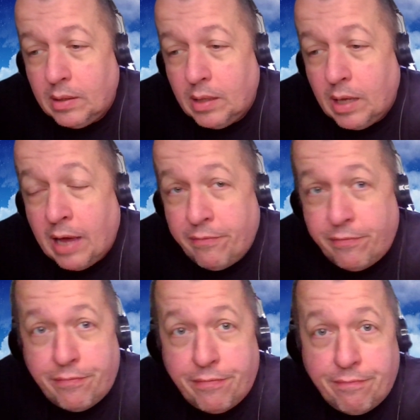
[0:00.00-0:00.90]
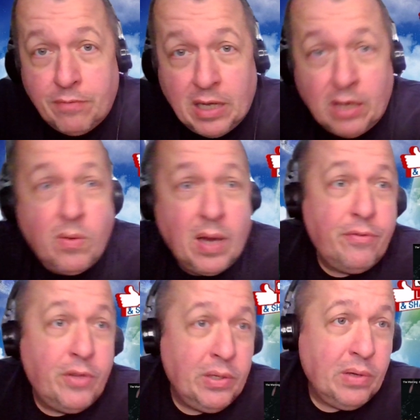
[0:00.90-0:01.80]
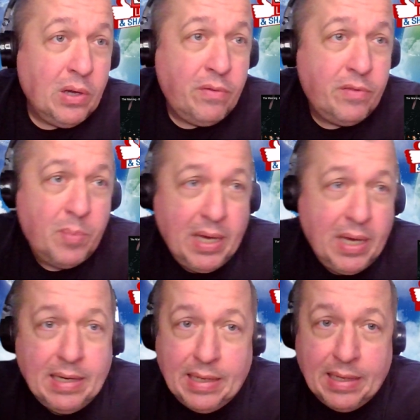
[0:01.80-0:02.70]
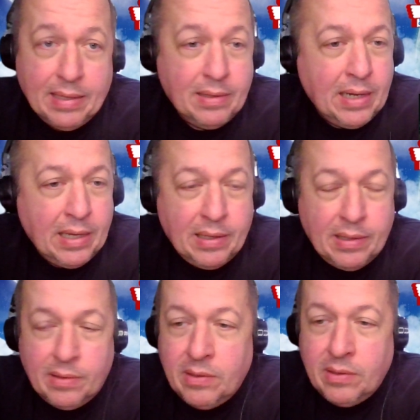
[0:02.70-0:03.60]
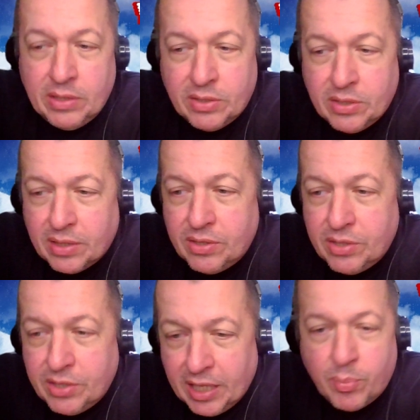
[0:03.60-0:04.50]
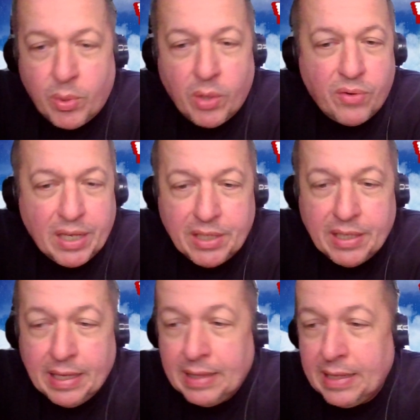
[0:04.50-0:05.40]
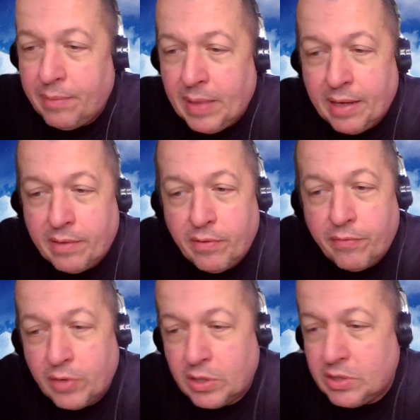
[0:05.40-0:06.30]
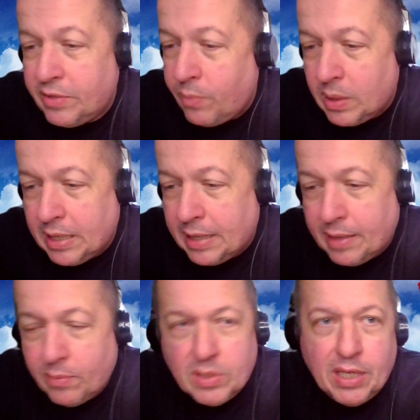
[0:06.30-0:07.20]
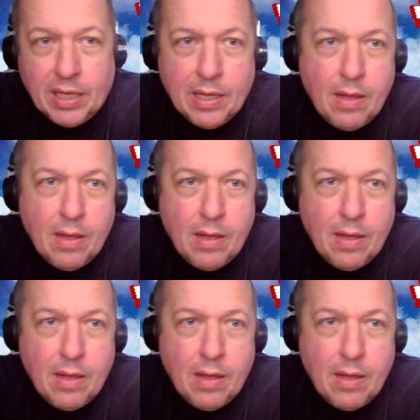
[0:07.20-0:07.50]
I've done quite a few of the band, and they you just could see the progression in them. Like the first one that I did was the